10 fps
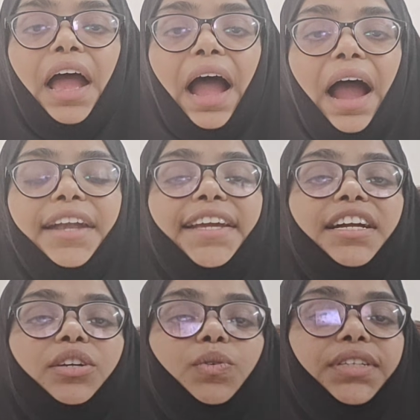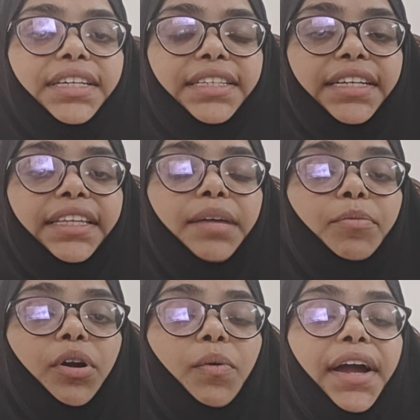Article 263
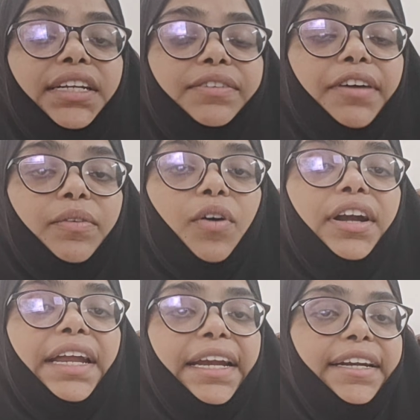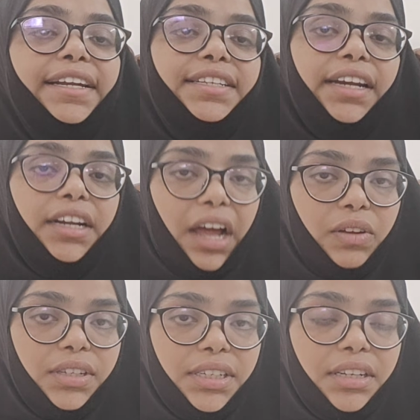provides for what? Interstate
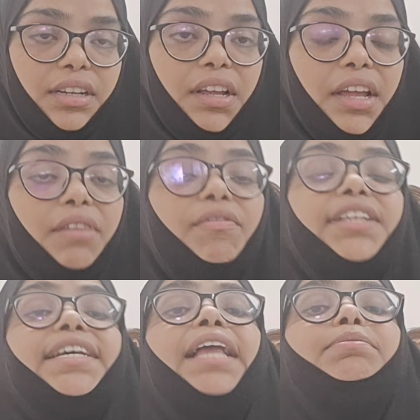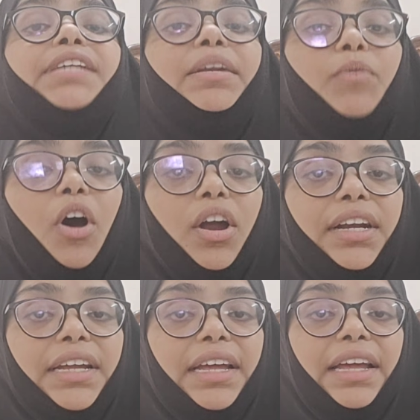council, which helps in
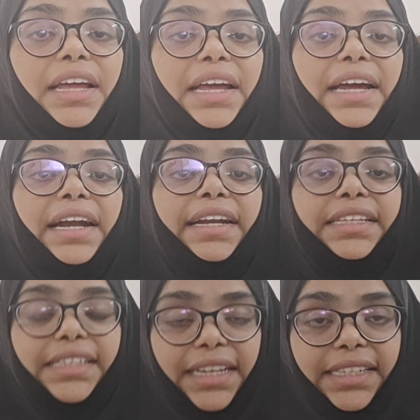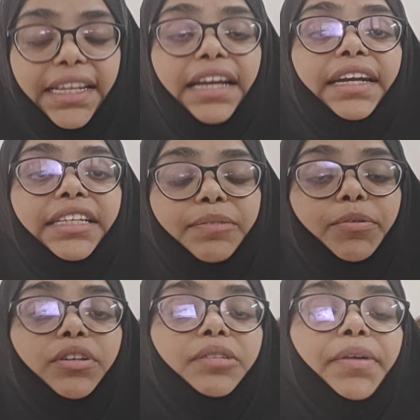what? Discussing
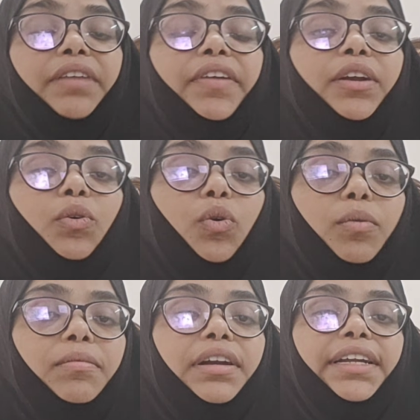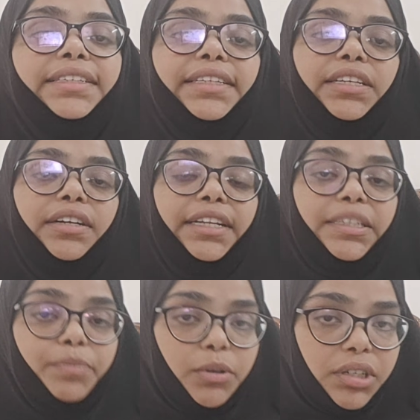disputes between whom?
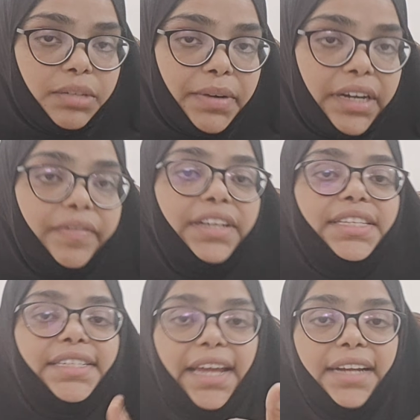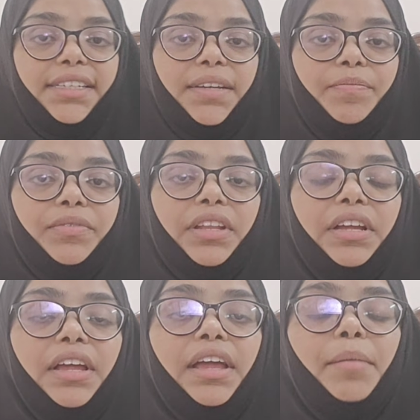Disputes between states.
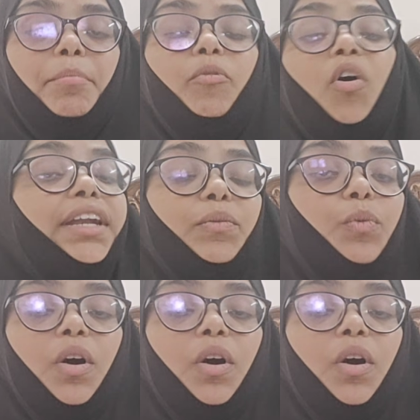What